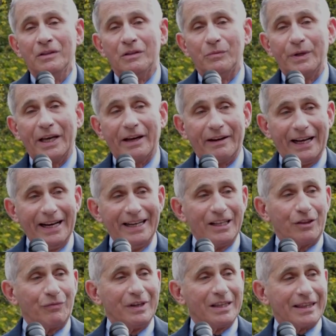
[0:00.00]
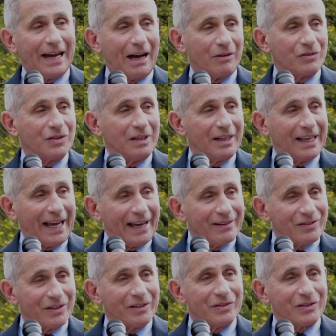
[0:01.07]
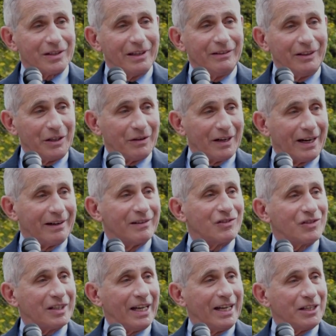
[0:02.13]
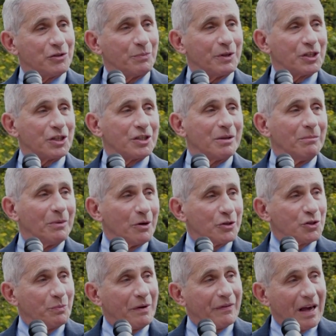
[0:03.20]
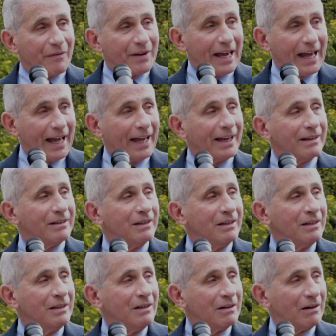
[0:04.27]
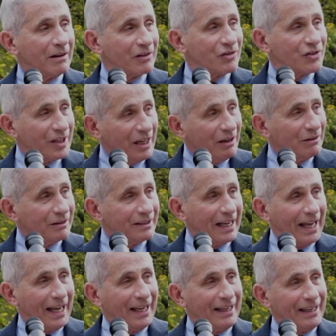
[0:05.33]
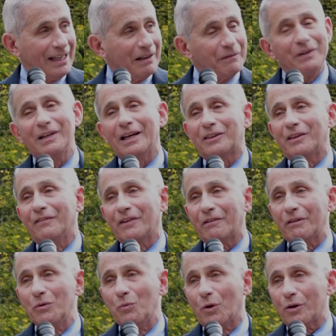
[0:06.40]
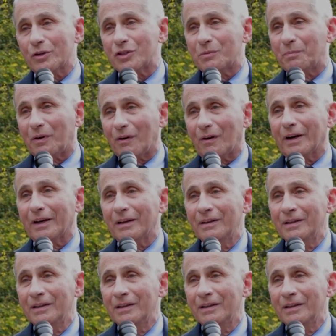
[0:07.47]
we had 83,000 cases in the United States, which is the most we've ever had on a single day, even at the very worst part